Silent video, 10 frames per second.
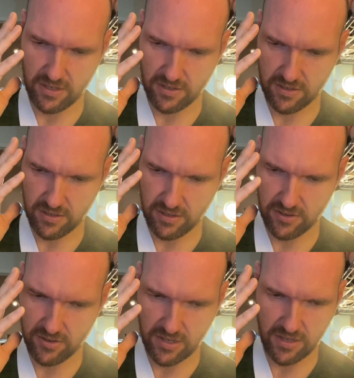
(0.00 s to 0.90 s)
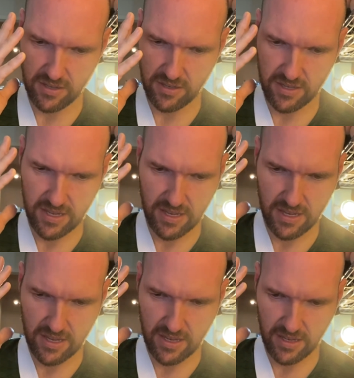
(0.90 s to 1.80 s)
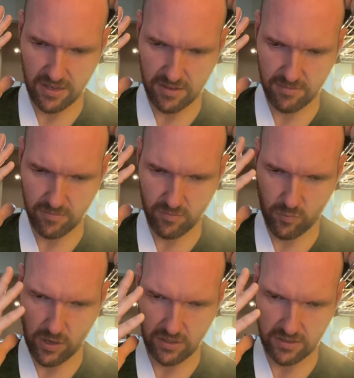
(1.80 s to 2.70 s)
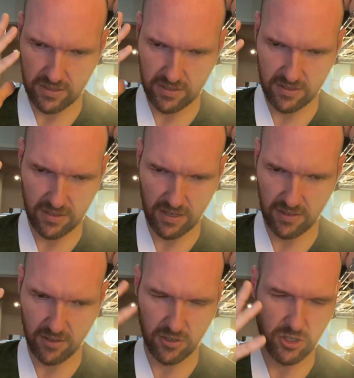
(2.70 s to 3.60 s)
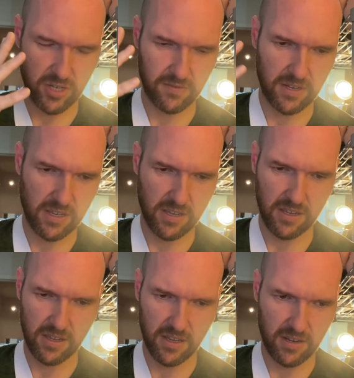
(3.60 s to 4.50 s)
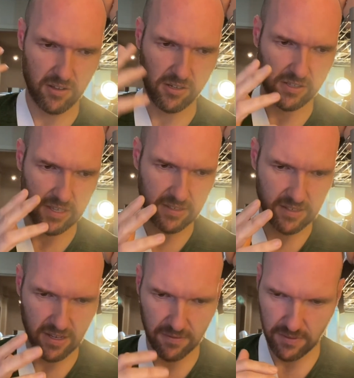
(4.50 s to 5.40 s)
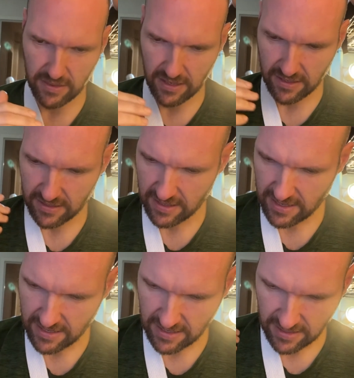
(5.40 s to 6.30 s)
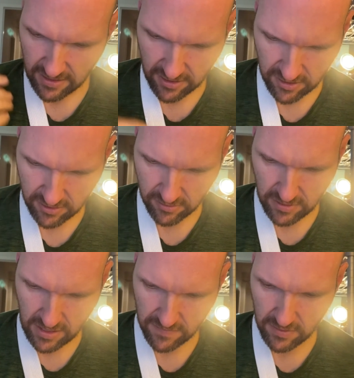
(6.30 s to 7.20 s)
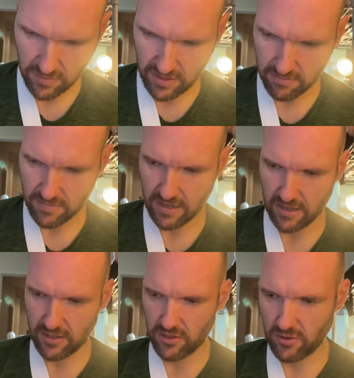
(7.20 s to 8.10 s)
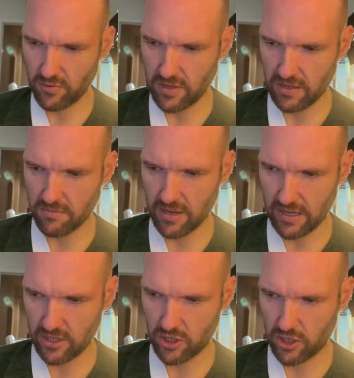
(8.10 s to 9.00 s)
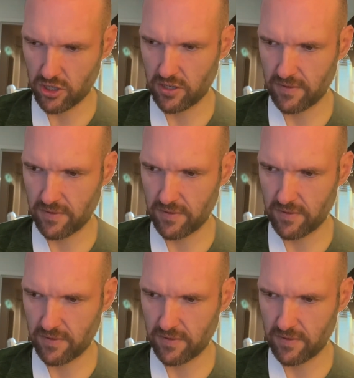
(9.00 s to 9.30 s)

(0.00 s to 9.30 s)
clarity and wellness and longevity and all that stuff. And that, you know, even when I'm not doing much,